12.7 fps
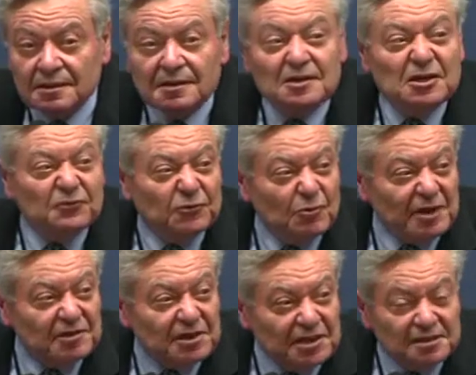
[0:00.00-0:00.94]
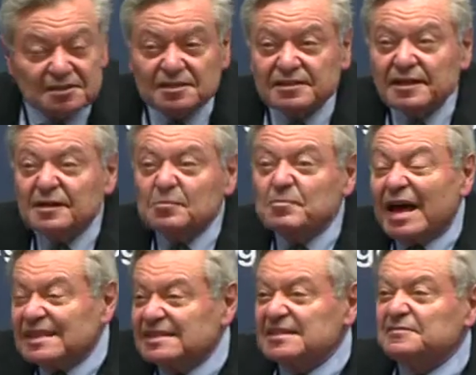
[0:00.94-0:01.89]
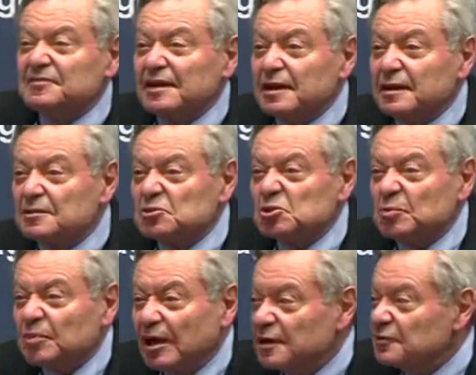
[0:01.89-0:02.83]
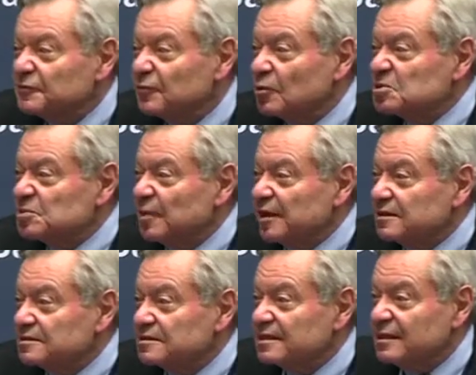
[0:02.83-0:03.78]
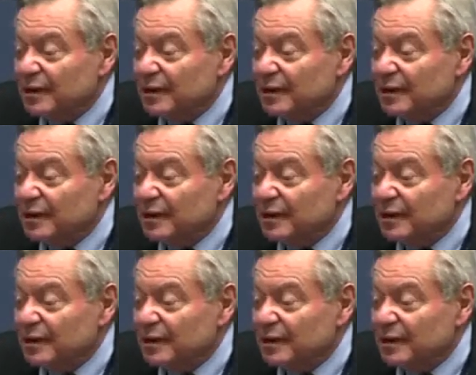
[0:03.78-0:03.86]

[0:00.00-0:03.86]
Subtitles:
If you increase massively the supply of floor space,